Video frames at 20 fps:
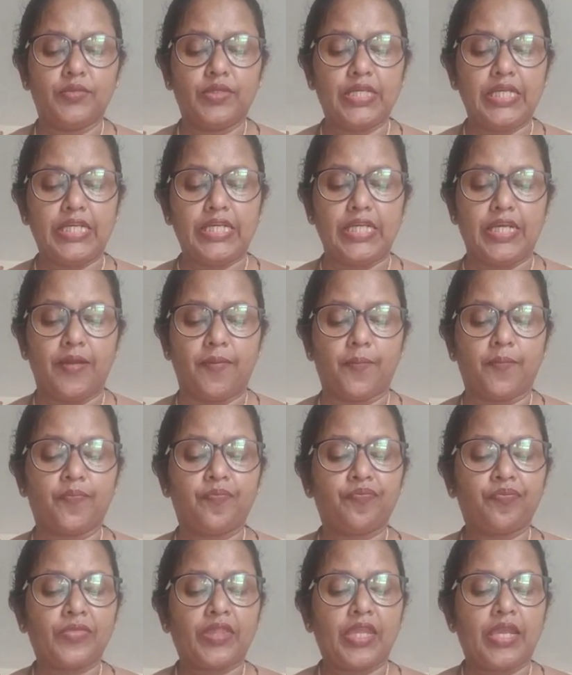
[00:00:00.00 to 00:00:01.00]
ilium.
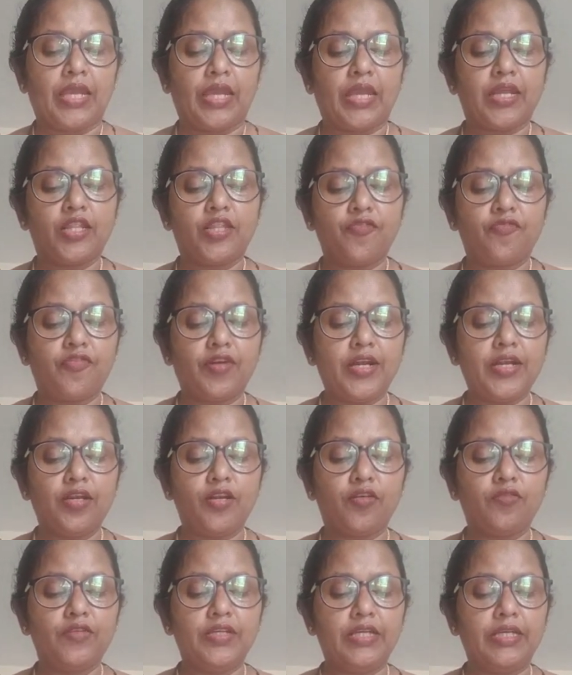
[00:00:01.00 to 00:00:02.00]
At the
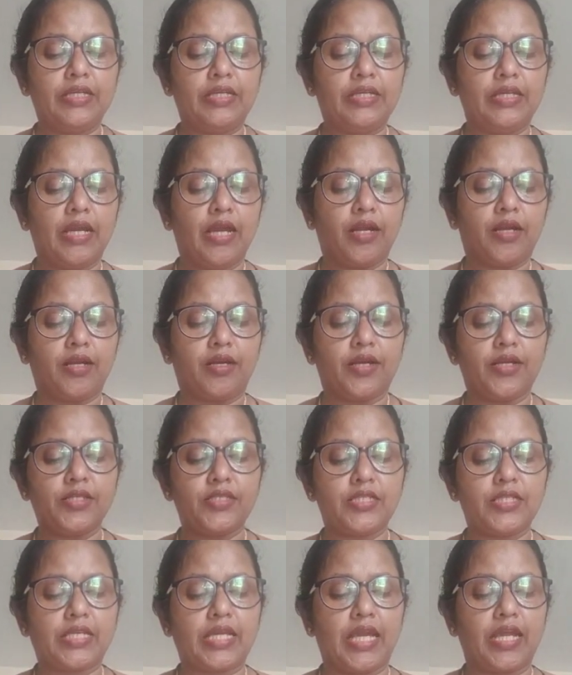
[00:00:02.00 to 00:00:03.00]
front of the iliac
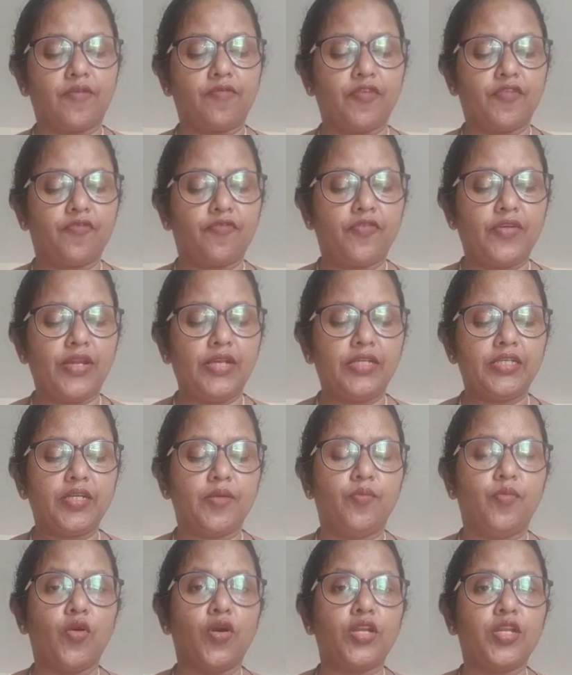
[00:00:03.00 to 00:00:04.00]
crest can be felt
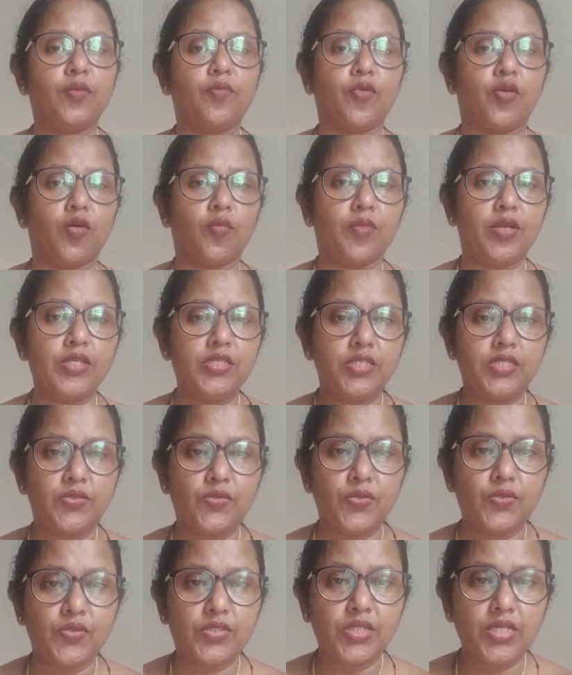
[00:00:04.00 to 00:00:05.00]
a bony prominence.
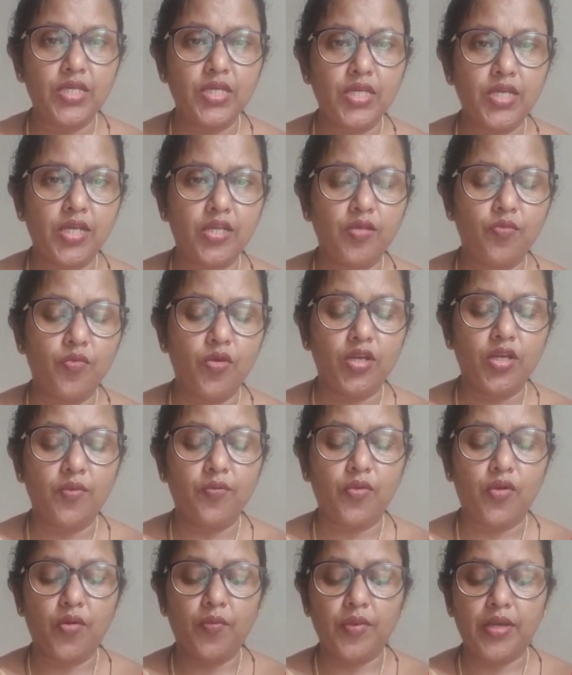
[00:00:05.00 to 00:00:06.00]
You see here the bony
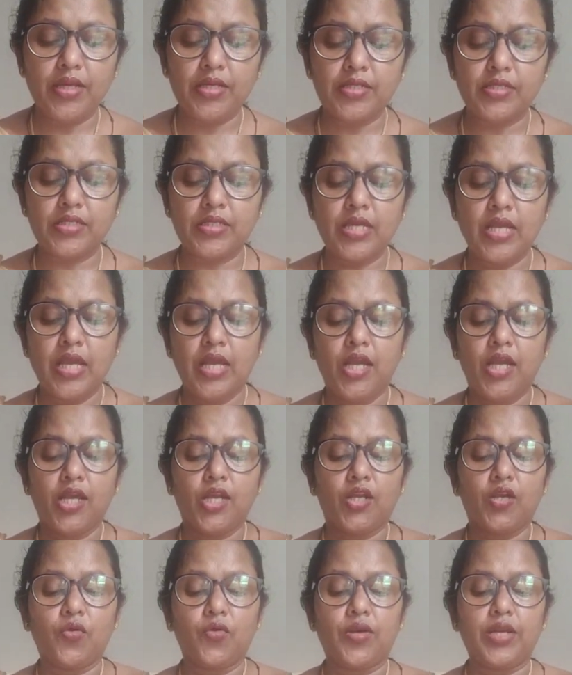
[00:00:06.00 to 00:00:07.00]
prominence
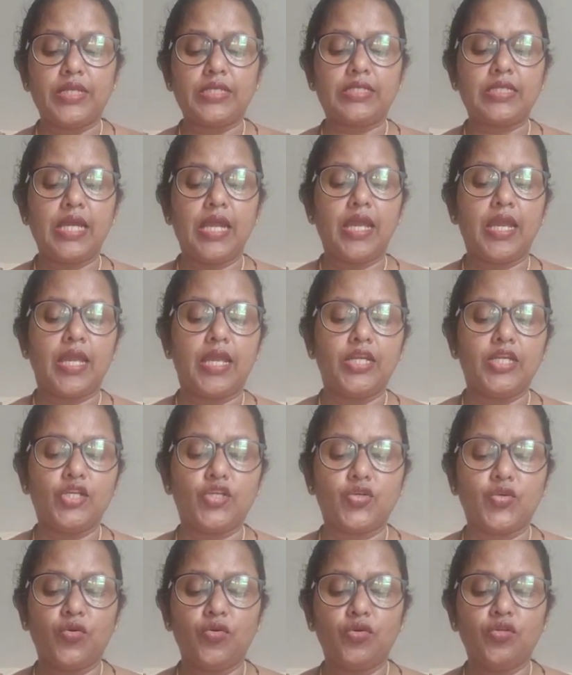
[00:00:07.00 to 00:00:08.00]
known as the
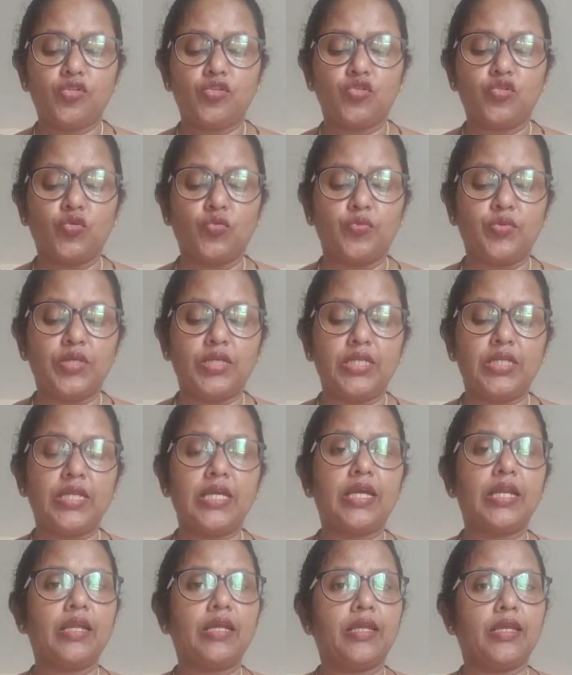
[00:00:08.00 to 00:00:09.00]

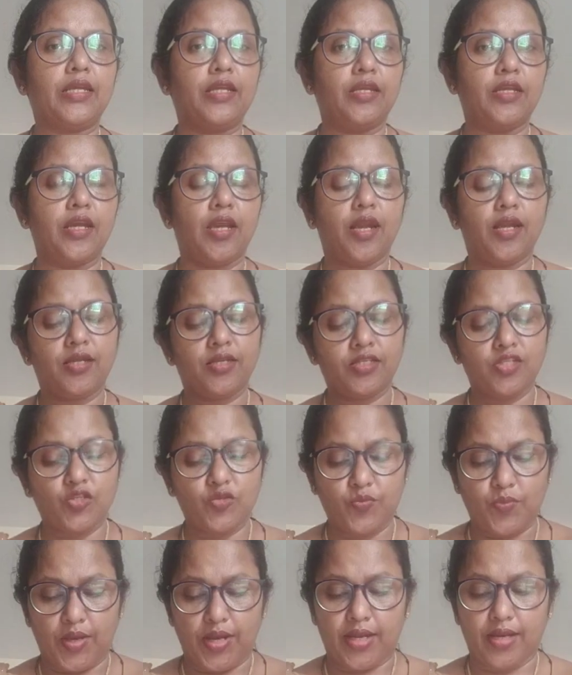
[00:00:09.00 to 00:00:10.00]
anterosuperior iliac
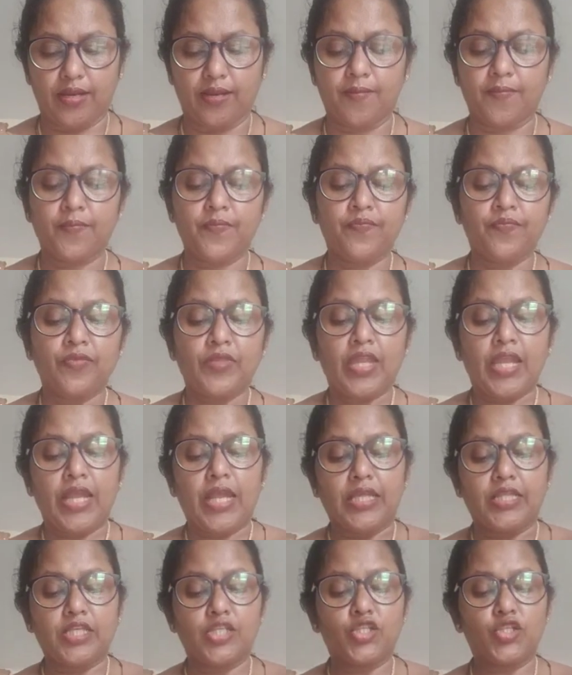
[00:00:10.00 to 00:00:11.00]
spine.
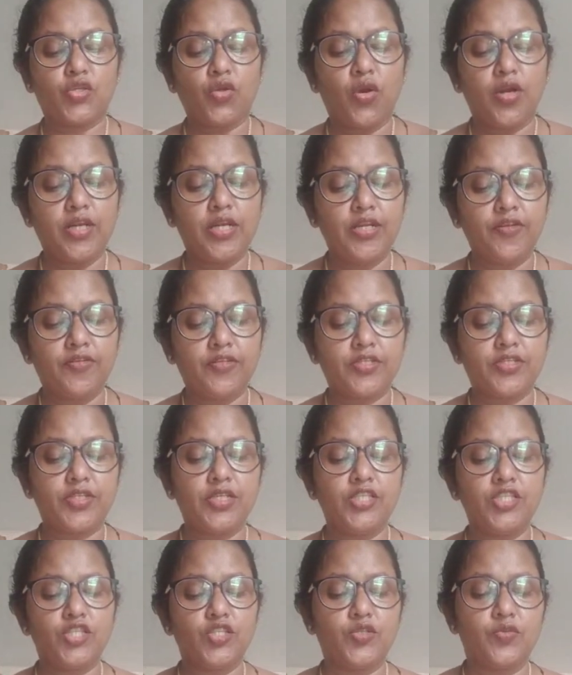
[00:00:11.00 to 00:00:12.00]
At the short
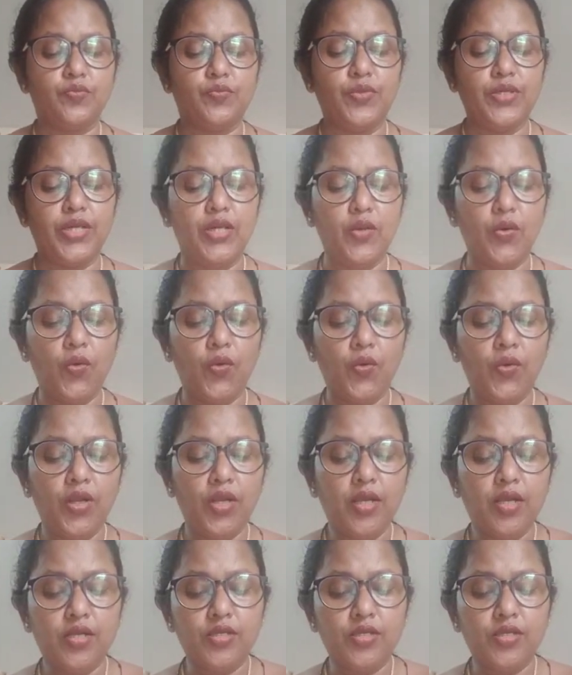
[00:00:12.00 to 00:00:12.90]
distance below